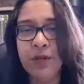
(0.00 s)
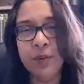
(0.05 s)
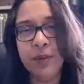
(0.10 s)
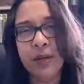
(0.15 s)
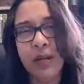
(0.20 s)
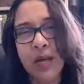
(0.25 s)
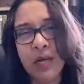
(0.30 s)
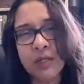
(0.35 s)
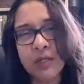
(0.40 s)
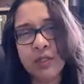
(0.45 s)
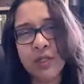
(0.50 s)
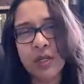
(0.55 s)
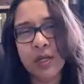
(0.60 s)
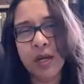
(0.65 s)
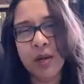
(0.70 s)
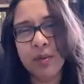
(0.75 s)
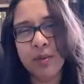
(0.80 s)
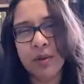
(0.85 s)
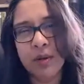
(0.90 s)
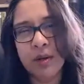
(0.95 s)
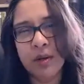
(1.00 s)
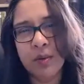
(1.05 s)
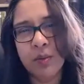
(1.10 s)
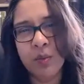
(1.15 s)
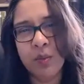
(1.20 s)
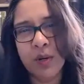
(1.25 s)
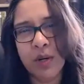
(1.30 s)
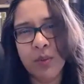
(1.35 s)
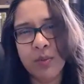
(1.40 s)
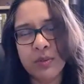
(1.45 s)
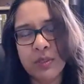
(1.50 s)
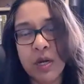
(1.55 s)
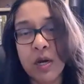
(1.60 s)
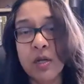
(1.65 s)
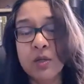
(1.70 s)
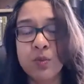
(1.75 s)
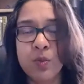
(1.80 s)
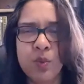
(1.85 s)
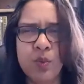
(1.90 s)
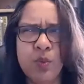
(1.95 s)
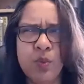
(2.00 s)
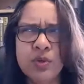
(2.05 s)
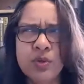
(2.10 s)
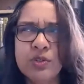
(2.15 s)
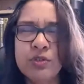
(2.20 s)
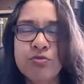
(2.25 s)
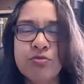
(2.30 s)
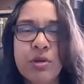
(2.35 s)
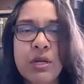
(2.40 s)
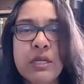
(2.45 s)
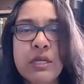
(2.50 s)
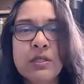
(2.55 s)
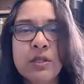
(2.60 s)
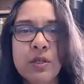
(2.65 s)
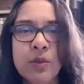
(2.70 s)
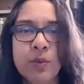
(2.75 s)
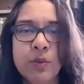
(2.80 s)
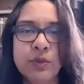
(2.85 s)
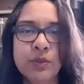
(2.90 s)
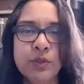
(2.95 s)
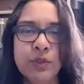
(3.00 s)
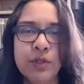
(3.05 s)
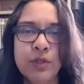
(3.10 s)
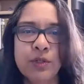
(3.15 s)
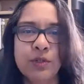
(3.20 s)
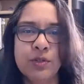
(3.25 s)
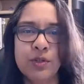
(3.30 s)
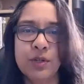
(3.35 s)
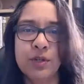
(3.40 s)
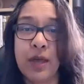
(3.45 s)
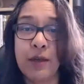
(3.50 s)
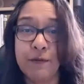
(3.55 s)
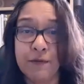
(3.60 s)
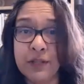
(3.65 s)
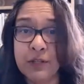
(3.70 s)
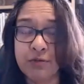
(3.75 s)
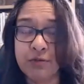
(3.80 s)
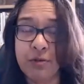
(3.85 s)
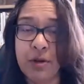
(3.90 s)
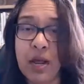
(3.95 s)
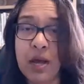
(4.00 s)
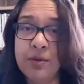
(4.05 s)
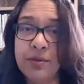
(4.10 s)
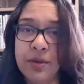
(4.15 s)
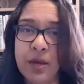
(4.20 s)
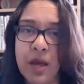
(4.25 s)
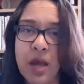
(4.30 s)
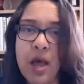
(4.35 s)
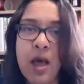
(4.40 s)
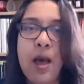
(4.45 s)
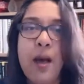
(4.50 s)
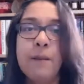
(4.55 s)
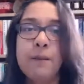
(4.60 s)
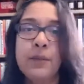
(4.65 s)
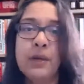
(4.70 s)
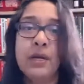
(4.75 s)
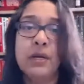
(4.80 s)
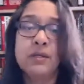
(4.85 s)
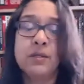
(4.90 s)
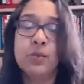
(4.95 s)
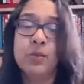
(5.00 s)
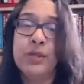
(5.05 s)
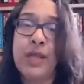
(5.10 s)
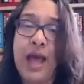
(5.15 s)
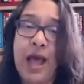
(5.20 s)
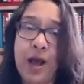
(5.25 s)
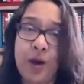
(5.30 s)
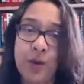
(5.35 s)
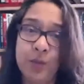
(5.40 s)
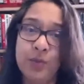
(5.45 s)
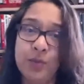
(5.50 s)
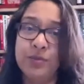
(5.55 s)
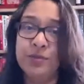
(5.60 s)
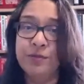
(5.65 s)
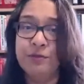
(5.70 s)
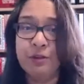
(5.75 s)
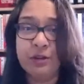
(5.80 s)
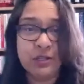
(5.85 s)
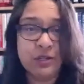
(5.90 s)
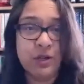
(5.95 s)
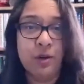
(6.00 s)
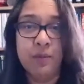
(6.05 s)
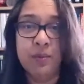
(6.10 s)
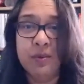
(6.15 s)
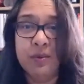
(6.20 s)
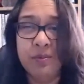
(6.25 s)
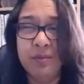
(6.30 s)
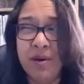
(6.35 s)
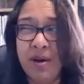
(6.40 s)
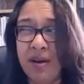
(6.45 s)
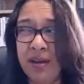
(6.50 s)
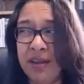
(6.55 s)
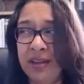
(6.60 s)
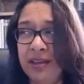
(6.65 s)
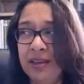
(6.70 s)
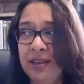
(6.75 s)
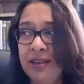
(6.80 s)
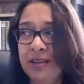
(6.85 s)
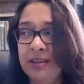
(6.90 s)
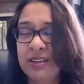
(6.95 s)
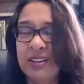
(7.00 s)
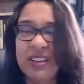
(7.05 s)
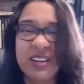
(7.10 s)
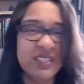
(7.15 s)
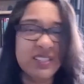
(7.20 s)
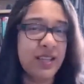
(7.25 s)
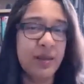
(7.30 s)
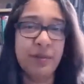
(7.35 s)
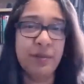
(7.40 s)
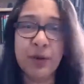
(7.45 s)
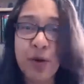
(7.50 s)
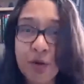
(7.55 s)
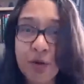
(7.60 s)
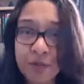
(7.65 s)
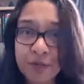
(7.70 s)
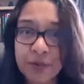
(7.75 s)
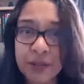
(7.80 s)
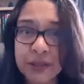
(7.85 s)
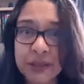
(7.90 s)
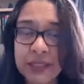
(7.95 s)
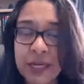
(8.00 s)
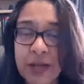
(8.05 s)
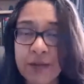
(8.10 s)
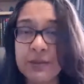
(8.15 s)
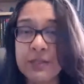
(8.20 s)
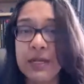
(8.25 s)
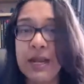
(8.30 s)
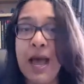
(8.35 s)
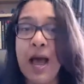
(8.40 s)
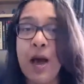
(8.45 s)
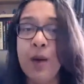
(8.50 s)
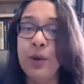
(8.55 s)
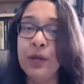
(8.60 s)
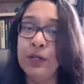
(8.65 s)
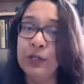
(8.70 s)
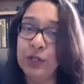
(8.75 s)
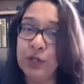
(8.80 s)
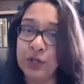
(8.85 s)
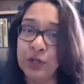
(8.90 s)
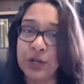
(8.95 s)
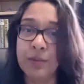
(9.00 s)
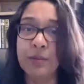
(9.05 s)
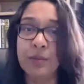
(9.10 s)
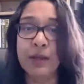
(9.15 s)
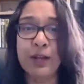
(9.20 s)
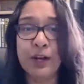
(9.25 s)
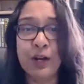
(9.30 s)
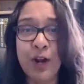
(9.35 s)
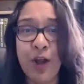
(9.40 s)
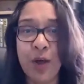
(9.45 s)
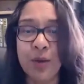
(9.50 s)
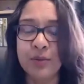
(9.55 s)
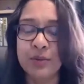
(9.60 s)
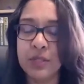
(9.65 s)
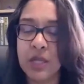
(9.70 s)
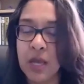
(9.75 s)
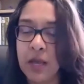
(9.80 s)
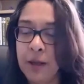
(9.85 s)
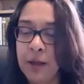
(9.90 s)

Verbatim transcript: And actually, I, uh, uh, when I was asked, well, what's the reason that you want to, to get fitter and healthier? Because it will help with, for example, my, let's say, my confidence levels and how I look in my clothes.